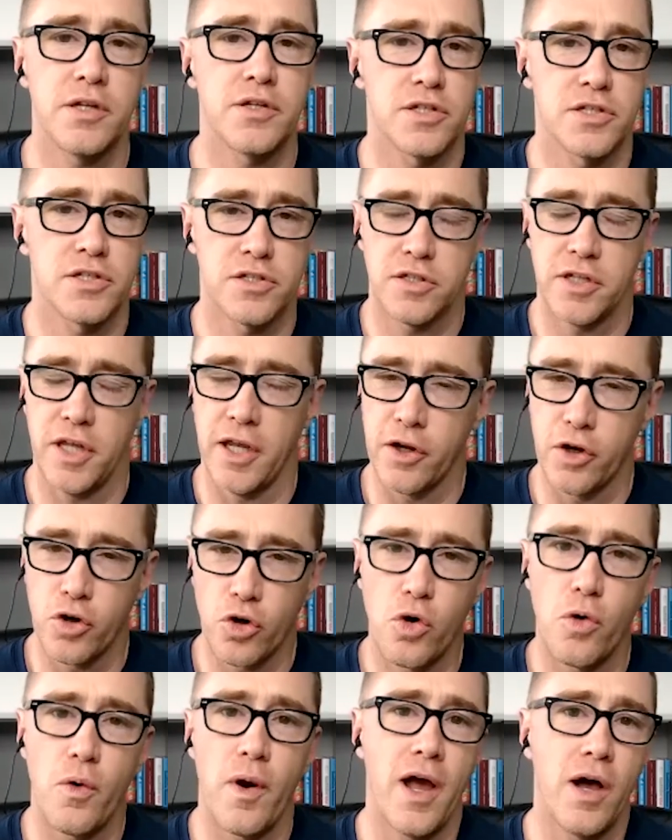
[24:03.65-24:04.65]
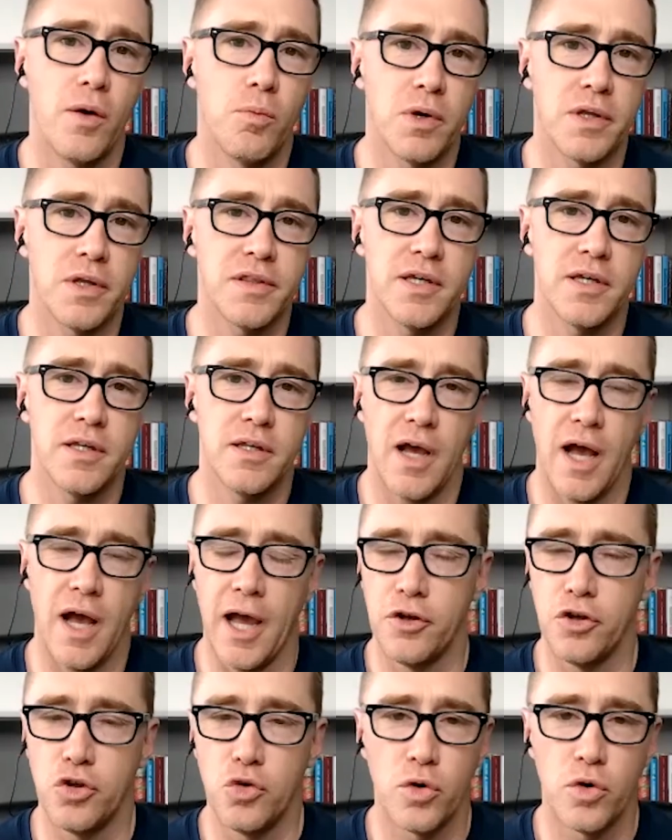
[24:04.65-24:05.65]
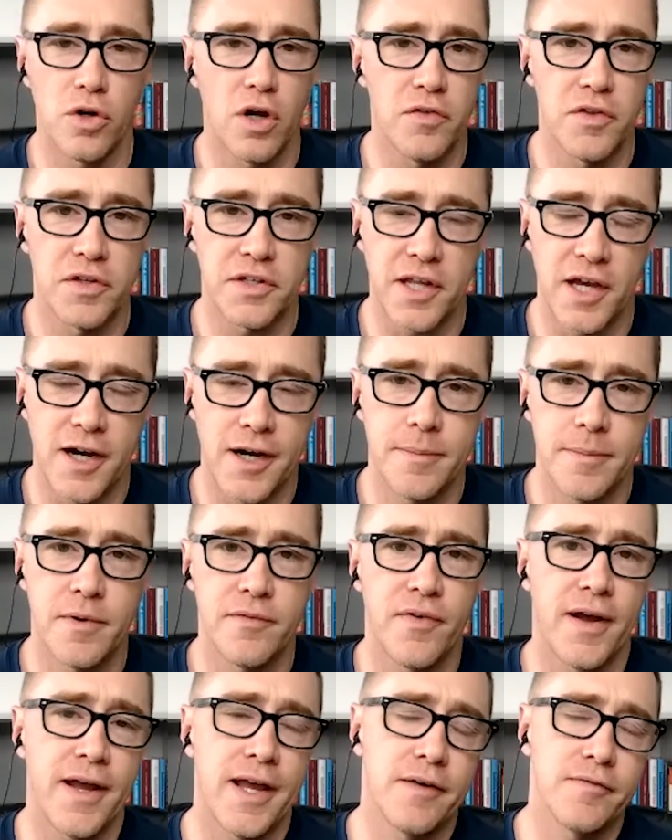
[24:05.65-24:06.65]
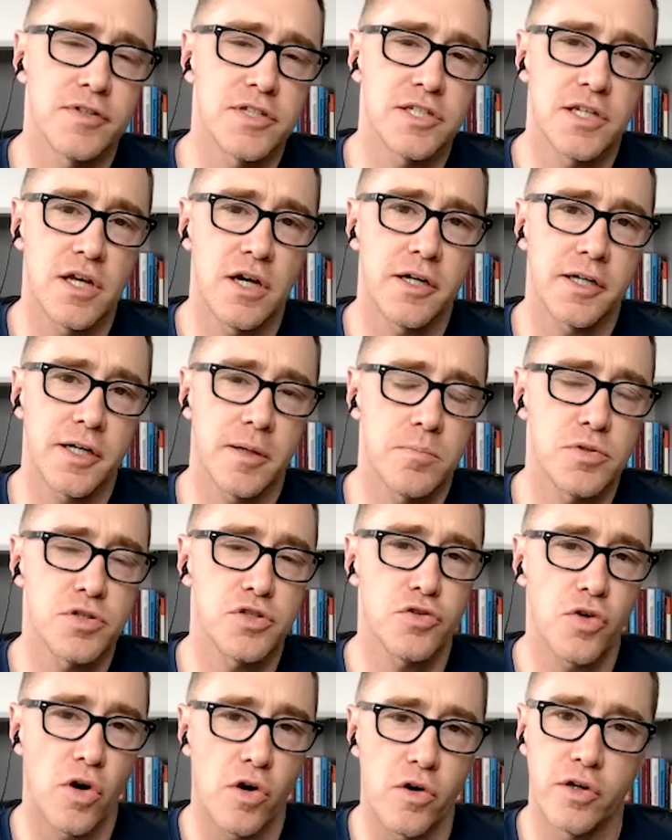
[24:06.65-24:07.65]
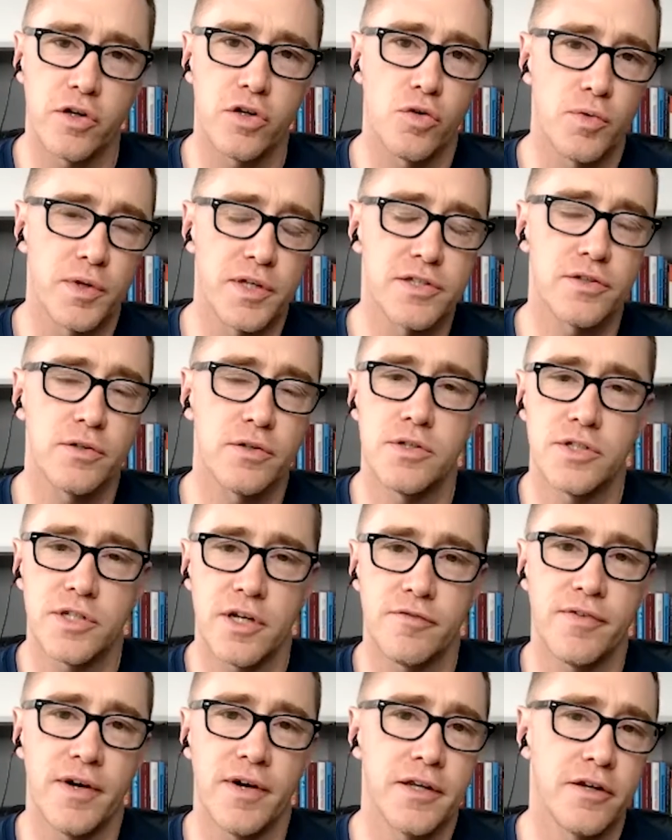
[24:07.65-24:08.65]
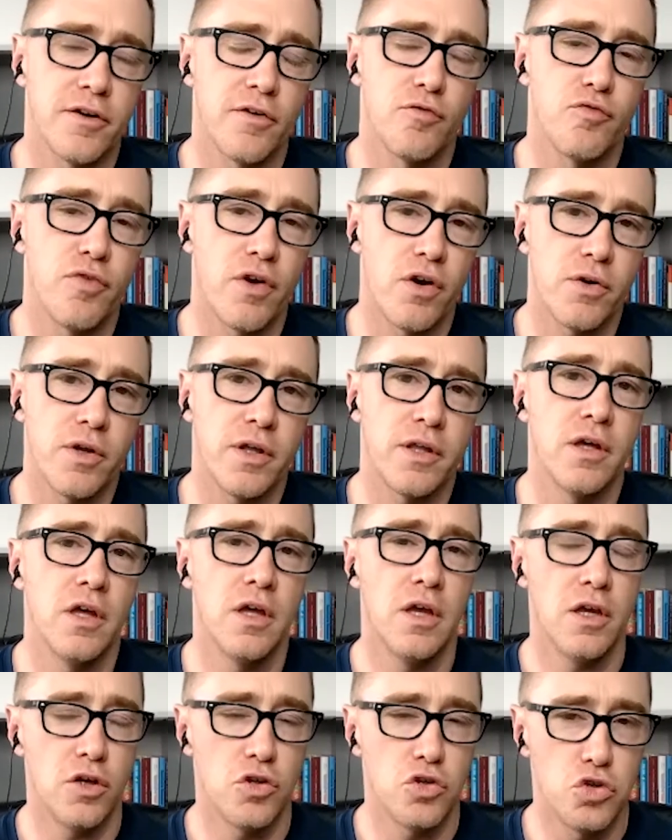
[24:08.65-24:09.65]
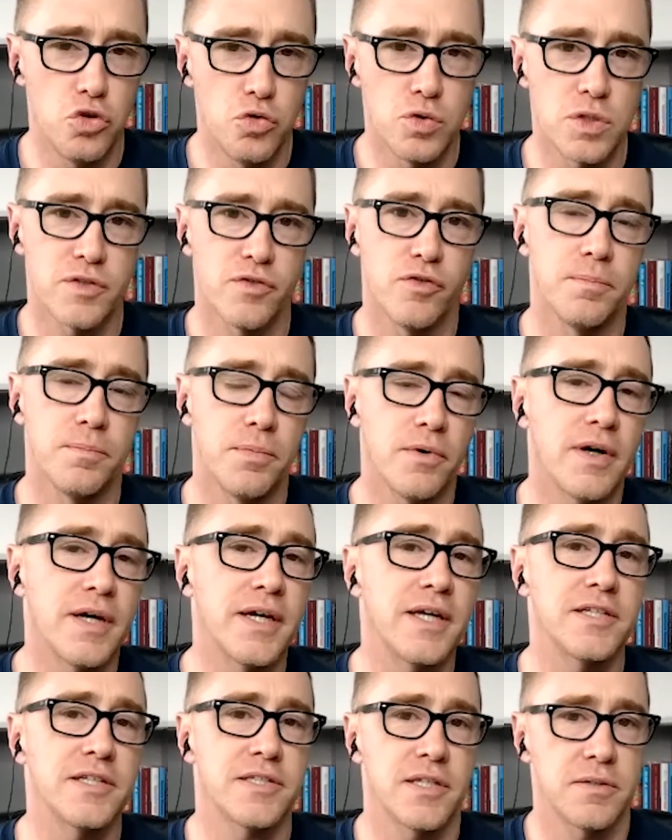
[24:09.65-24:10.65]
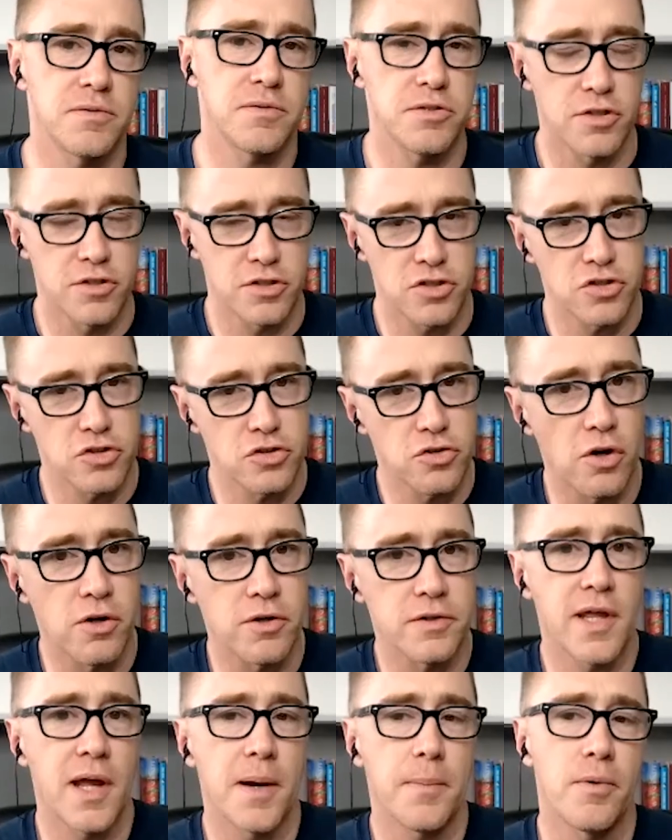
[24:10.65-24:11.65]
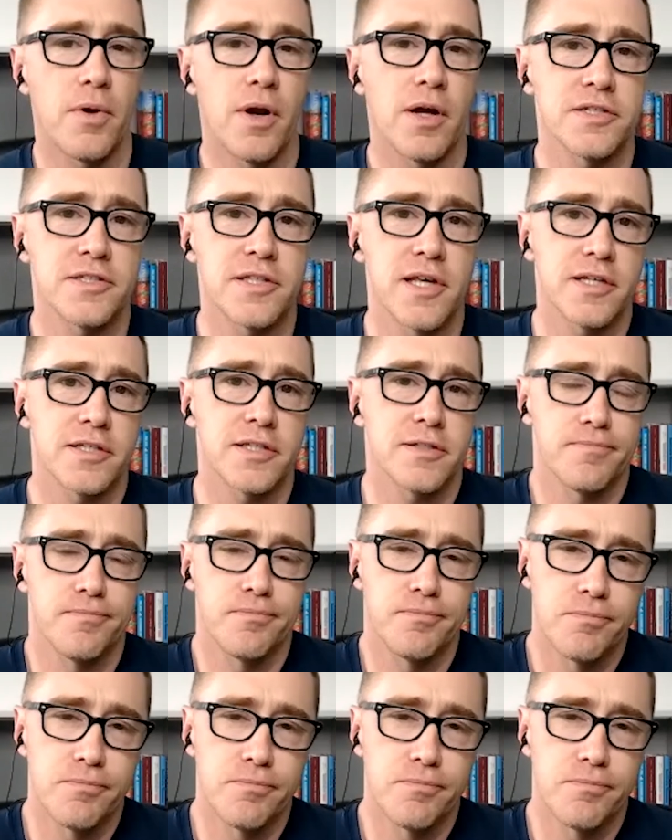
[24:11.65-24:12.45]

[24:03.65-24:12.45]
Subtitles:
Just tinker around with it. I do it all the time. If I have a stock I'm starting to research, I find it a very useful place to start that process.